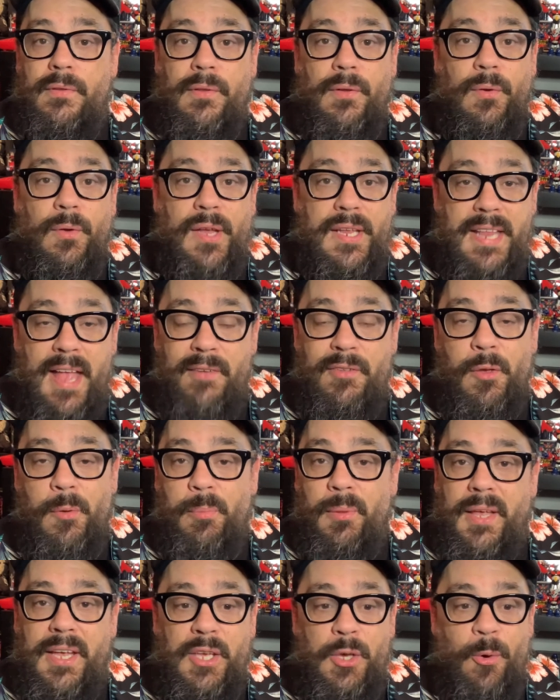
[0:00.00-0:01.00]

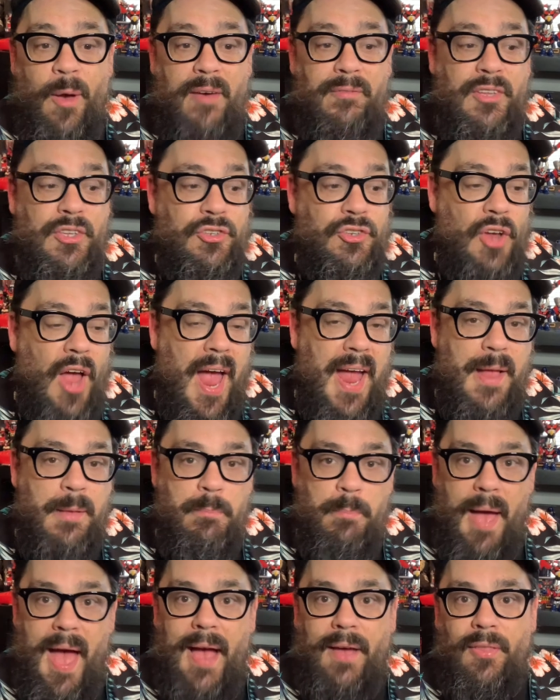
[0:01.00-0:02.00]
inevitably you have a
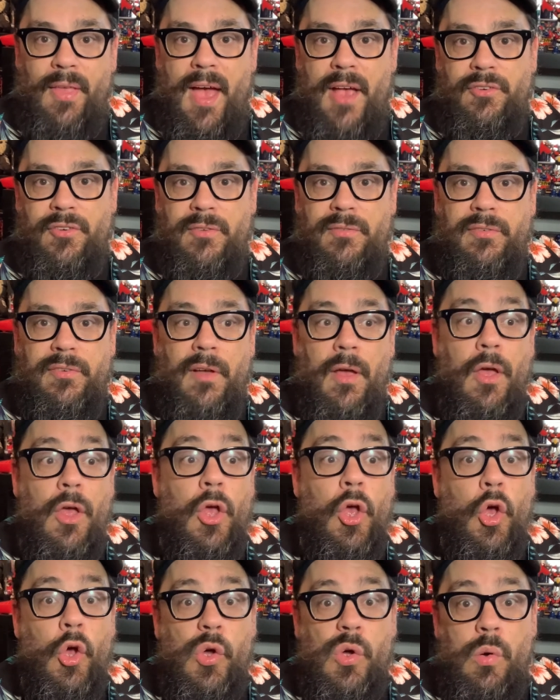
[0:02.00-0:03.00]
giant backlash of
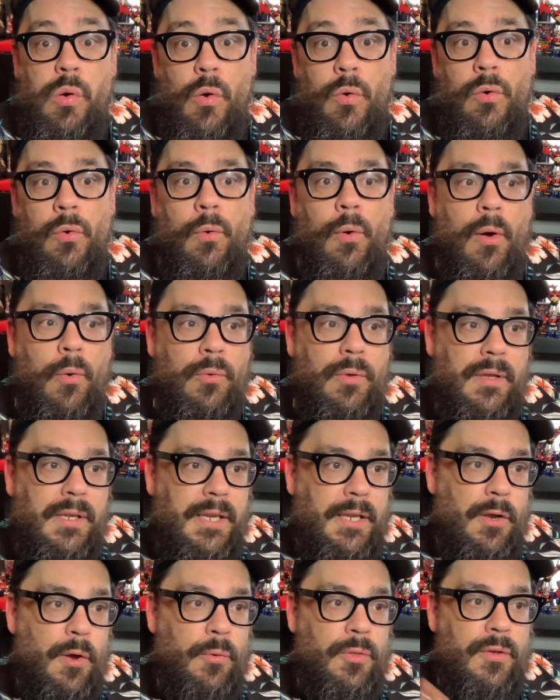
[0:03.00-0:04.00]
quote unquote,
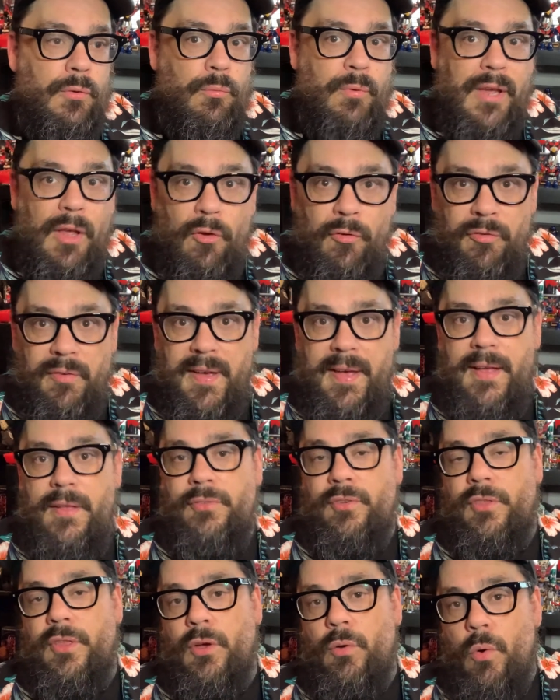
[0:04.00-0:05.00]
the real
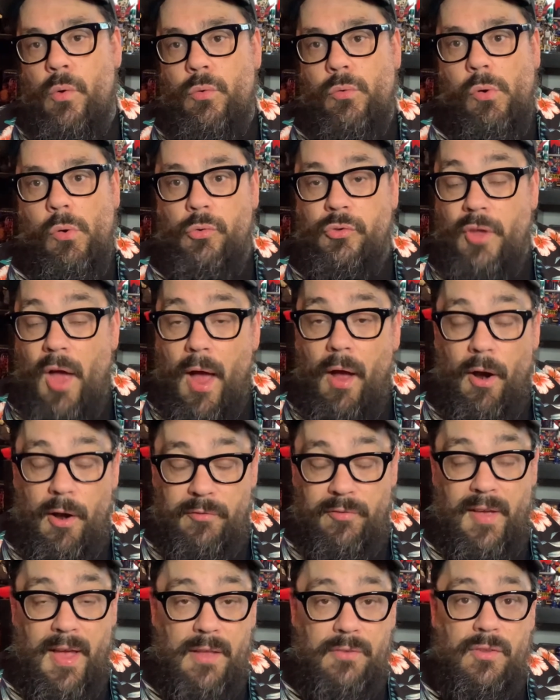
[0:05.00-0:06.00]
fans or the quote unquote diehard
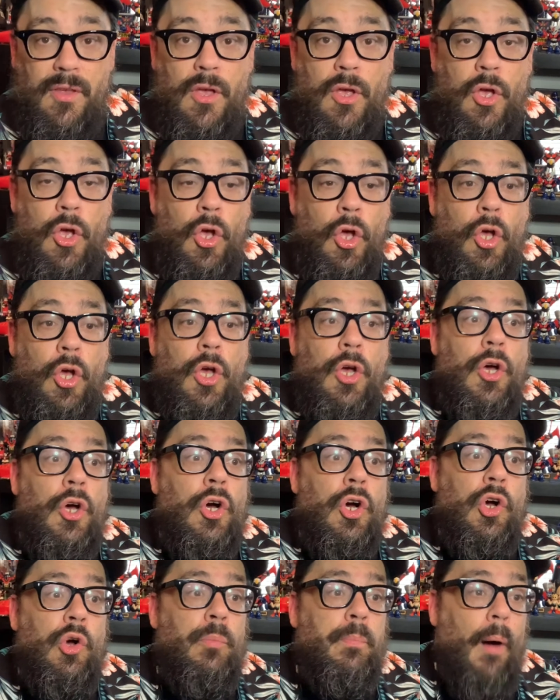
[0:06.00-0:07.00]
fans
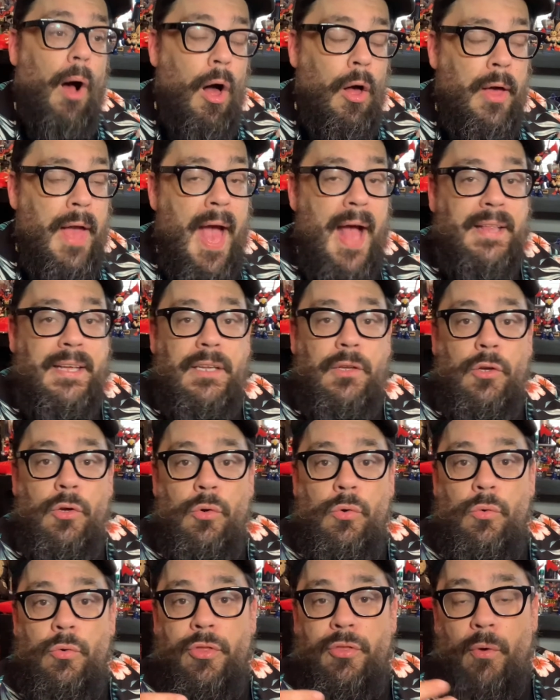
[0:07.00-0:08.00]
who balk at it,
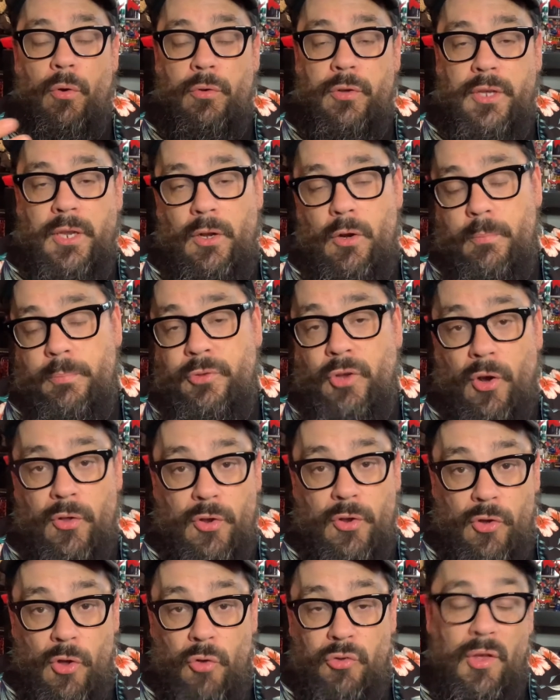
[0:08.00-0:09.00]
who turn
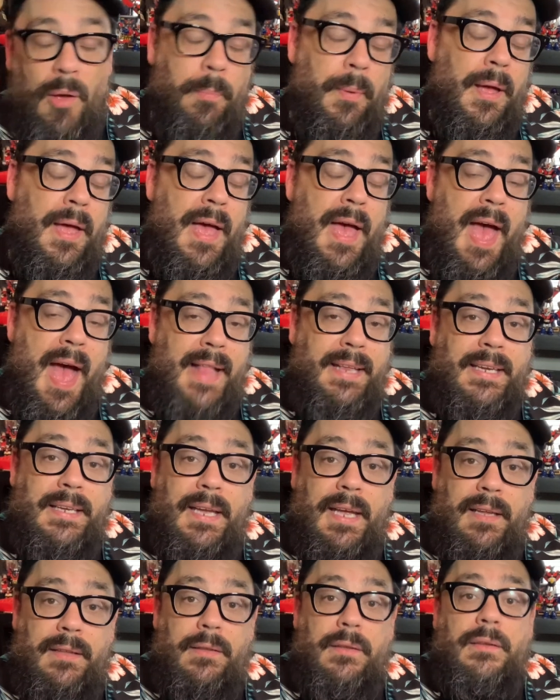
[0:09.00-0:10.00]
their nose up at it
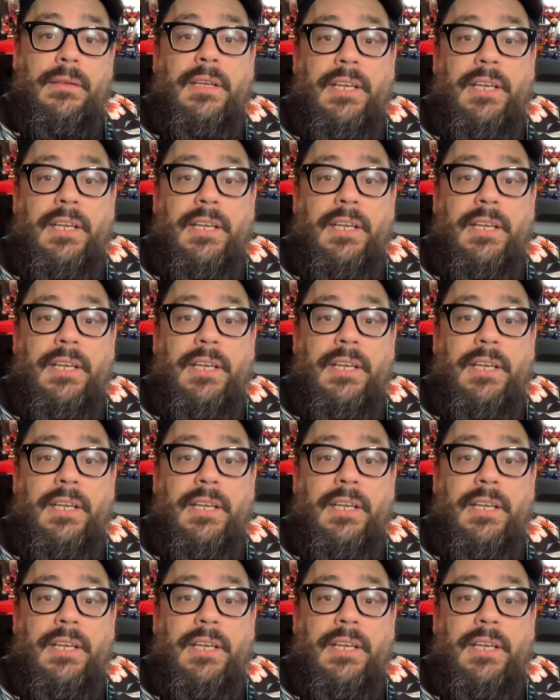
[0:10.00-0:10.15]
and,